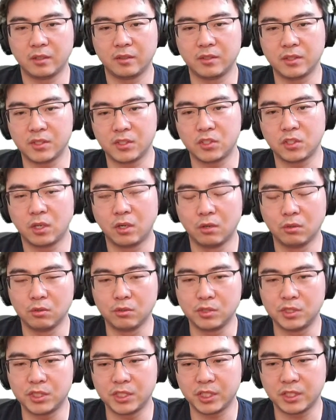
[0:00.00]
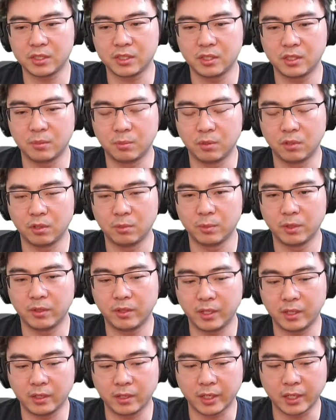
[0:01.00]
this whole JIT deployment
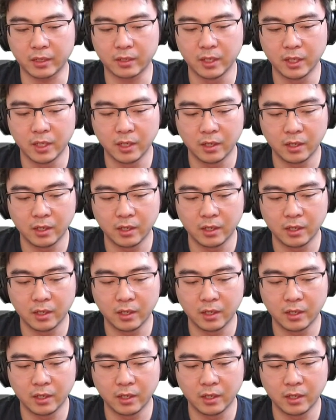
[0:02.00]
thing again.